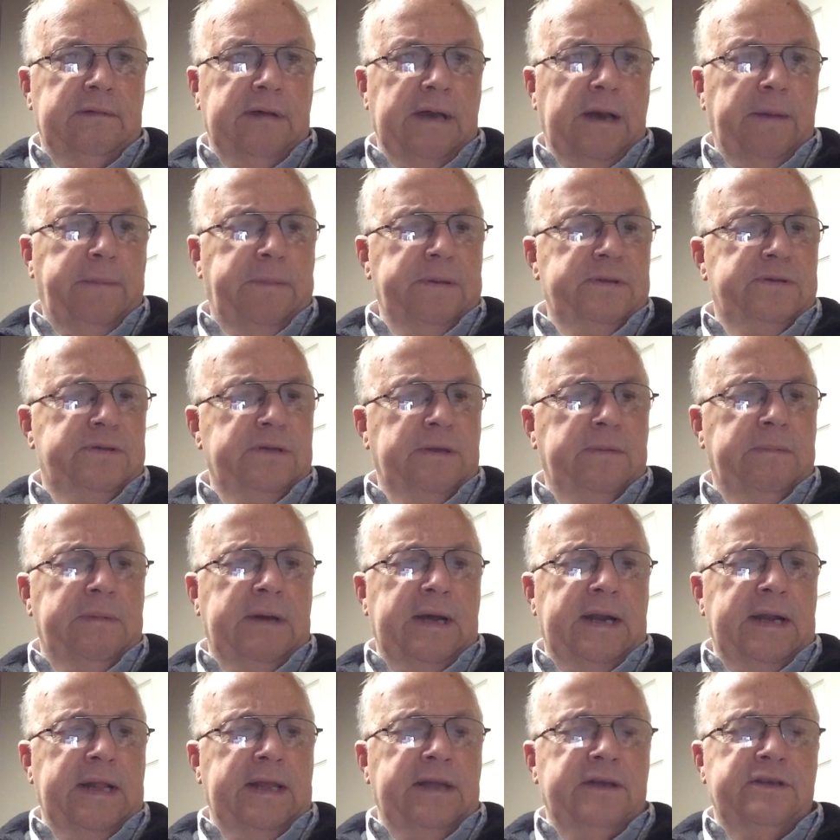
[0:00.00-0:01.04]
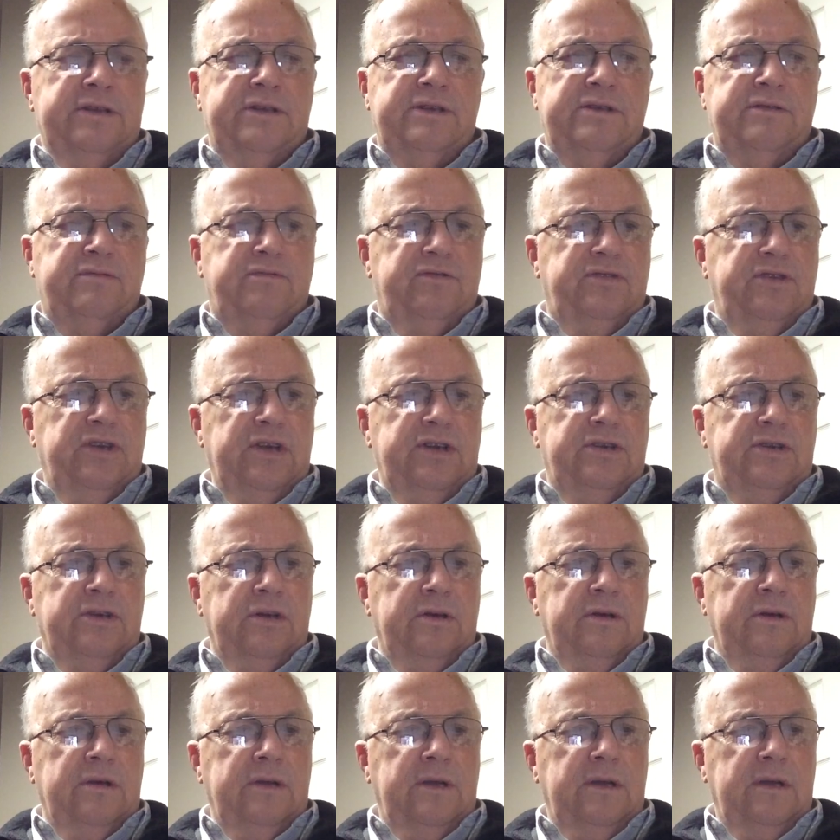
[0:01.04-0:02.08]
Helping somebody is such
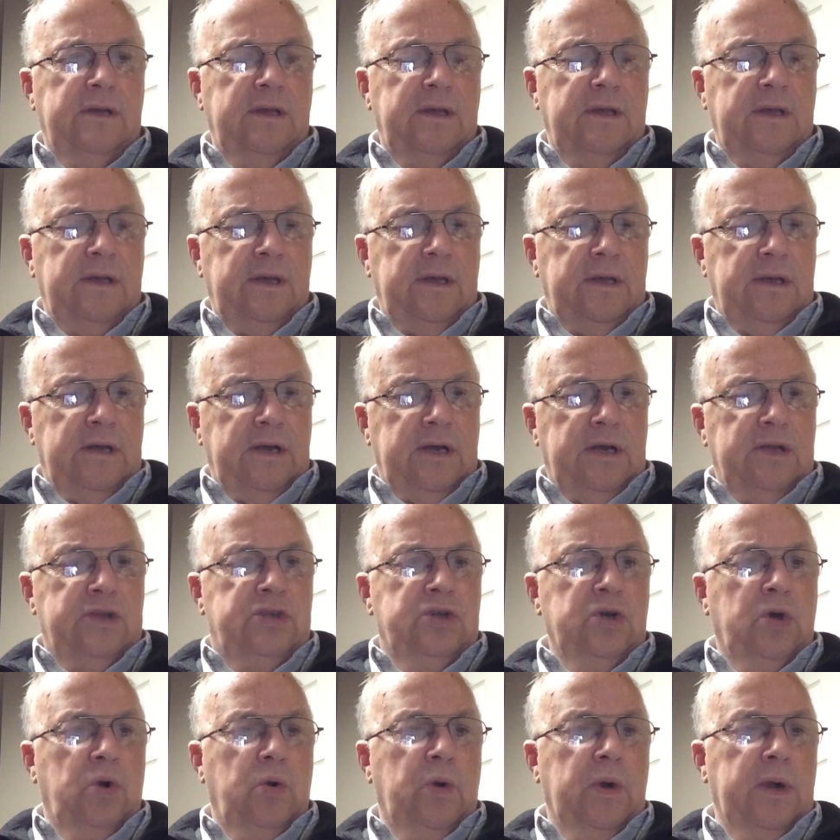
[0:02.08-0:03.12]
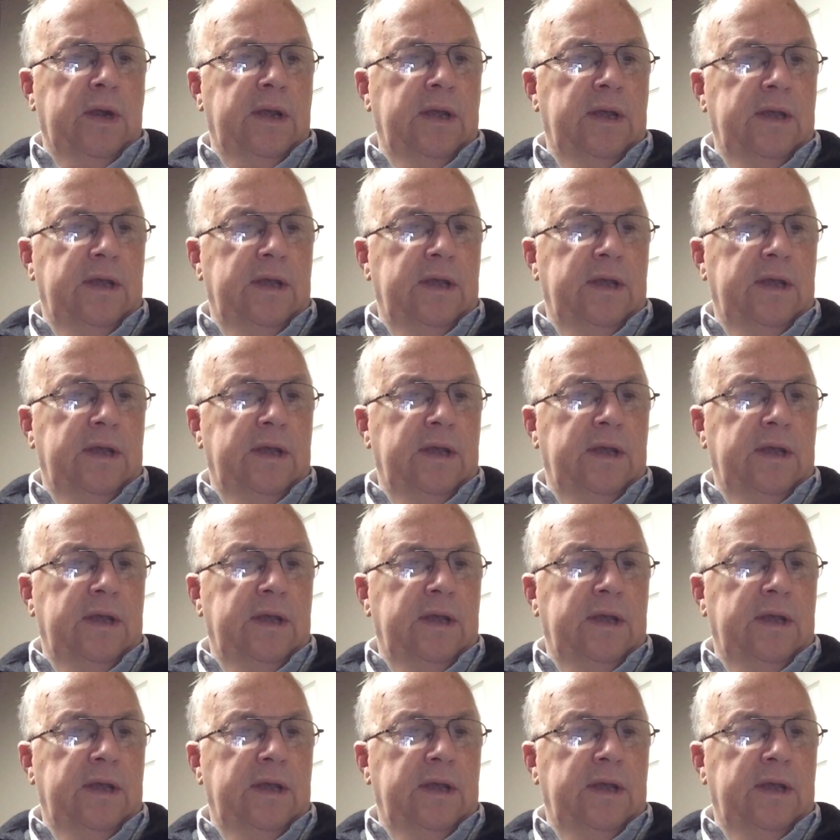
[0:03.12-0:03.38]
a joy.